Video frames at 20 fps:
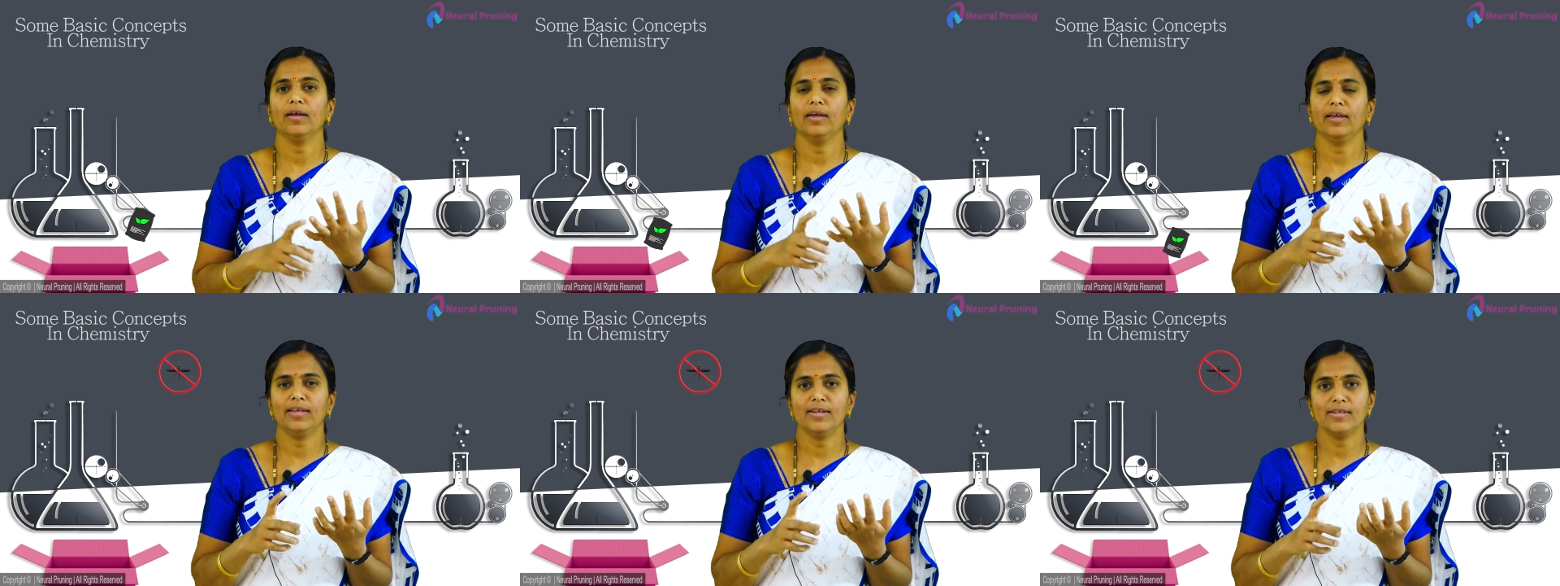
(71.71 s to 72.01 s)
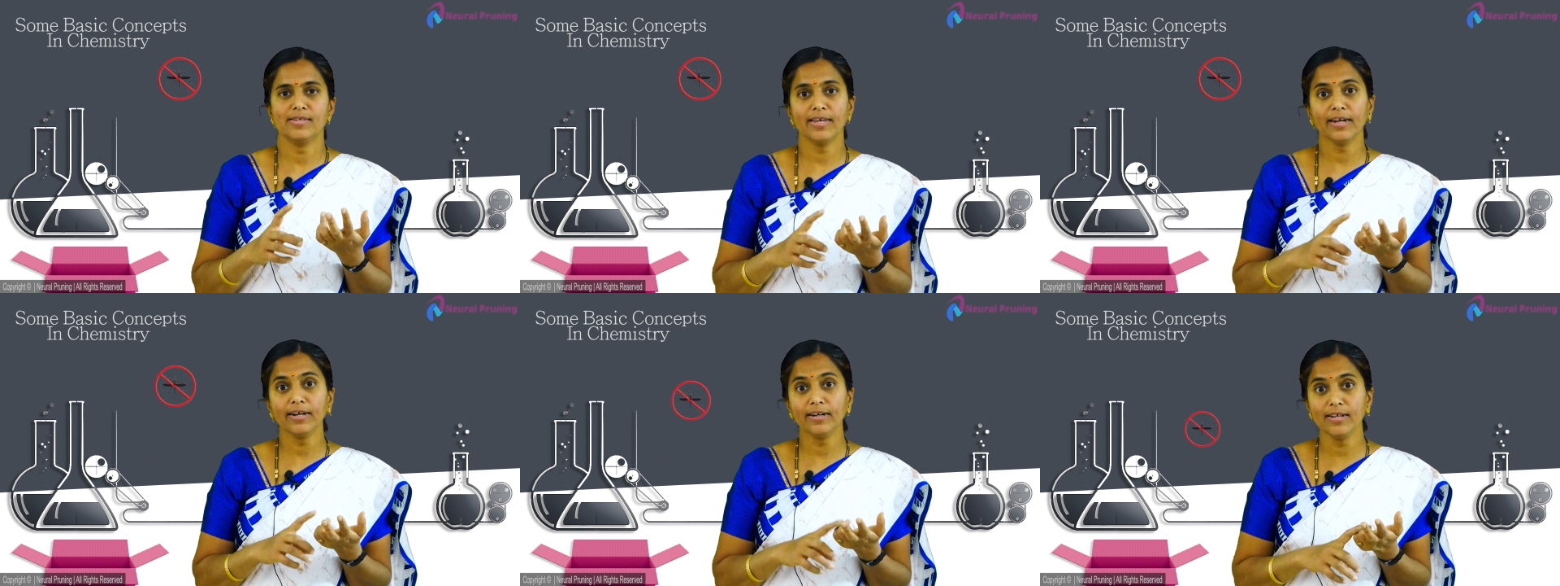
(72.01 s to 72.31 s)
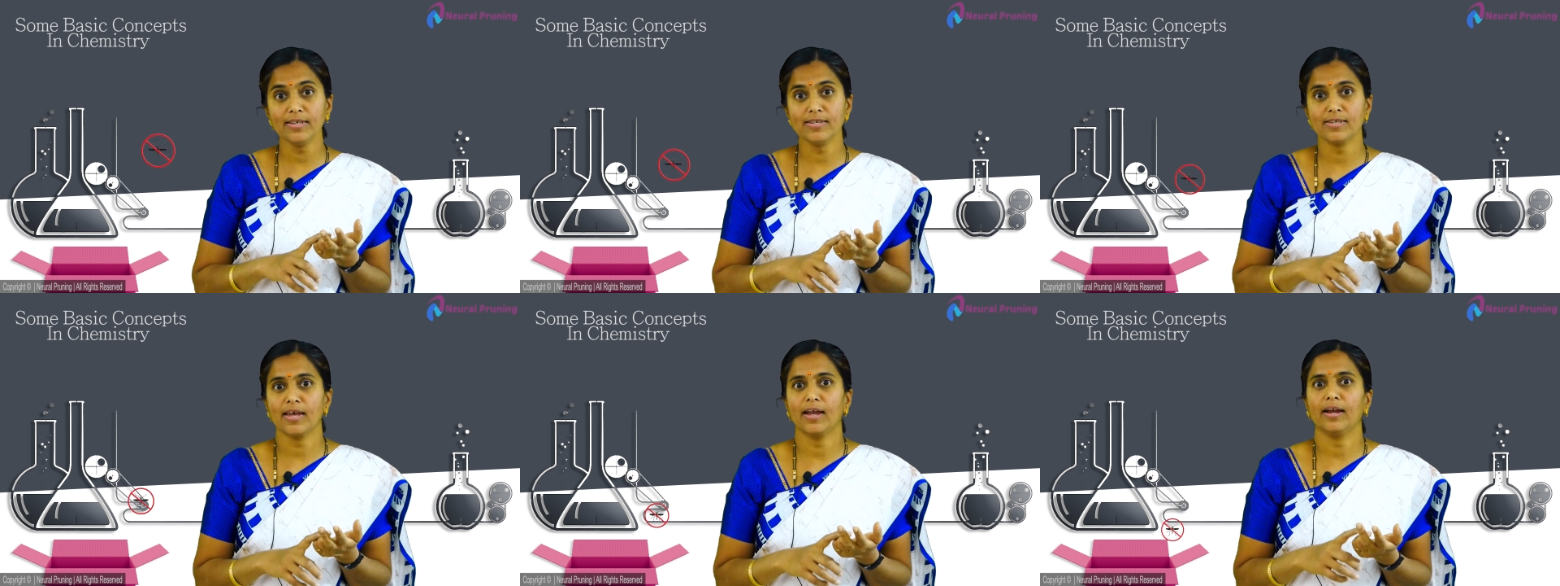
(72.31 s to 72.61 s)

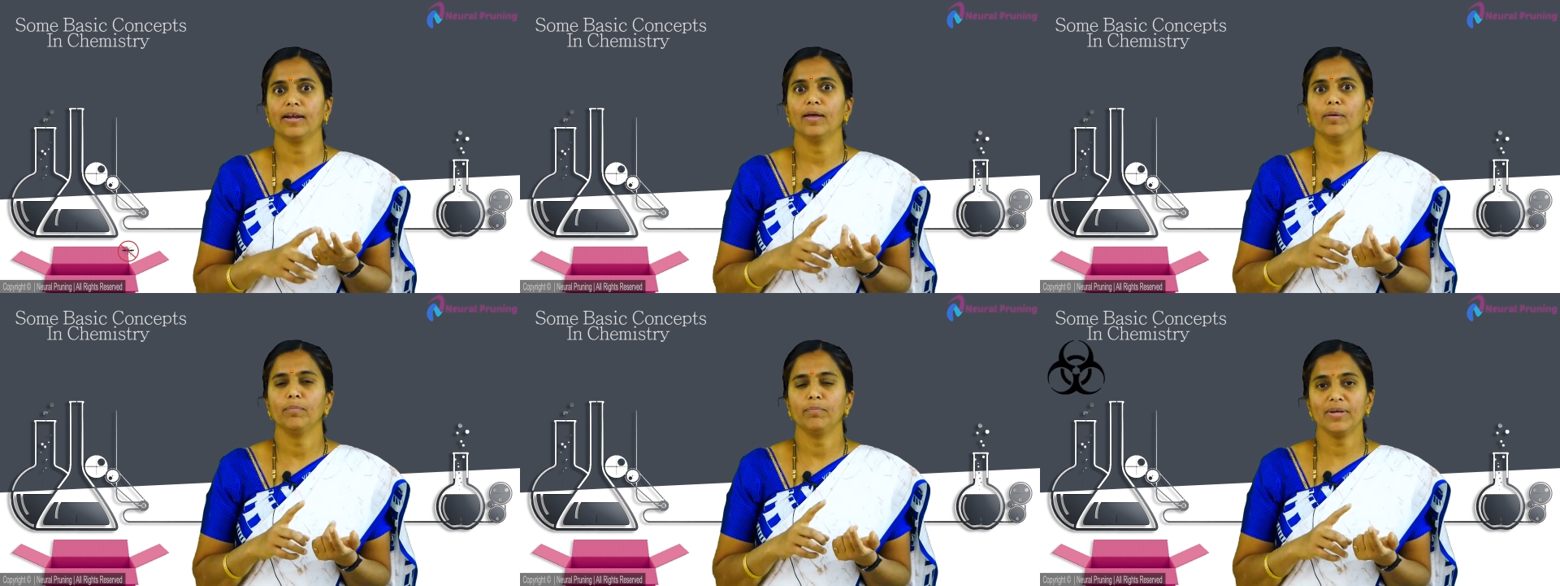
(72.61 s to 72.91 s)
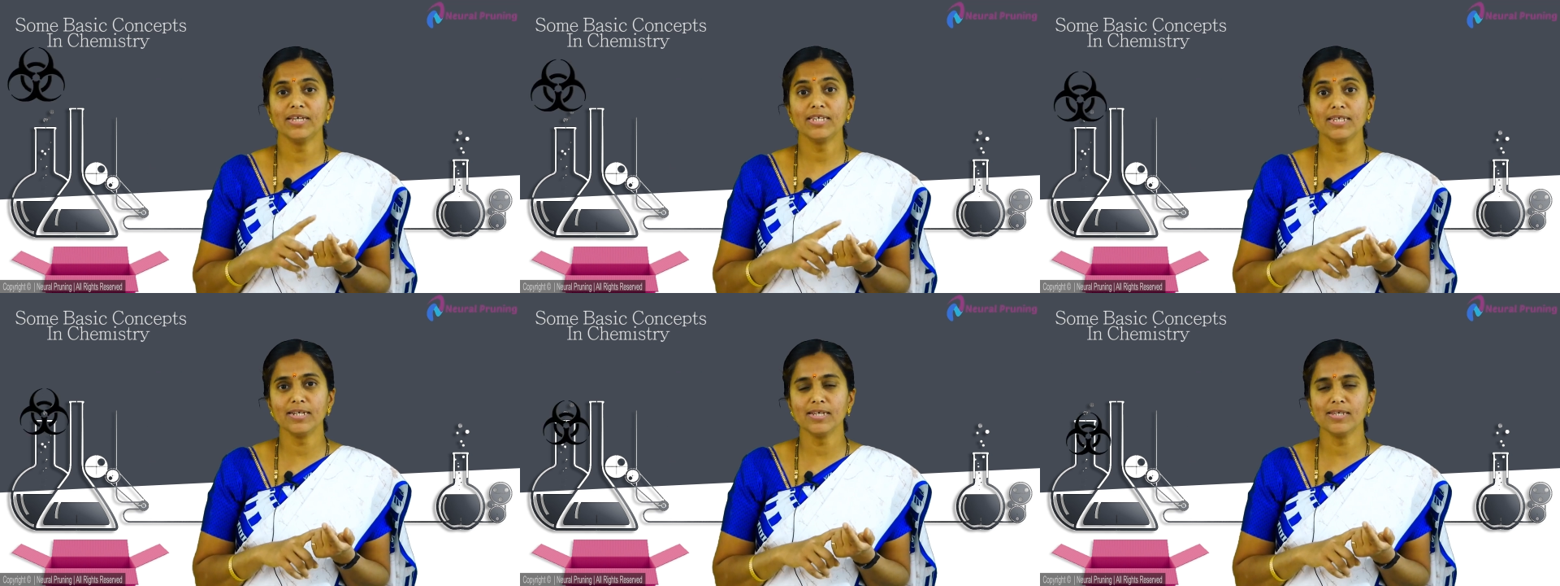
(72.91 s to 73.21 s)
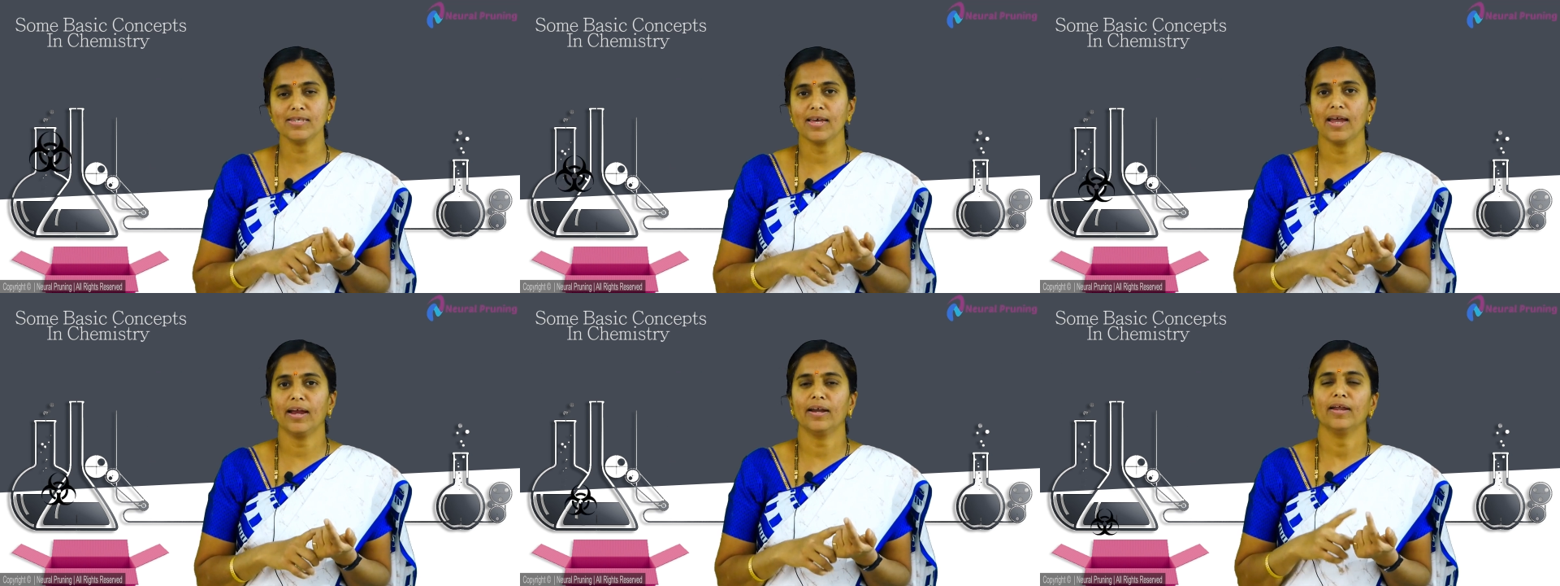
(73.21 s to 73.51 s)
insecticide,
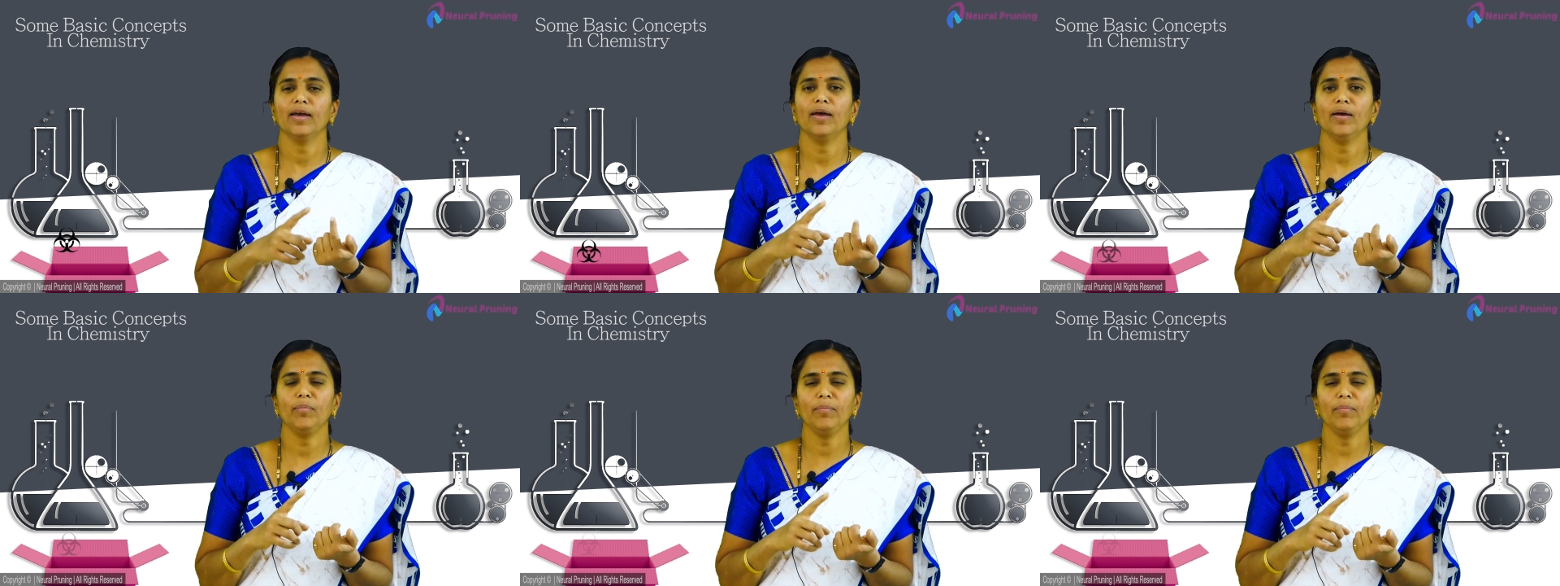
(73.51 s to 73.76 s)
pesticide,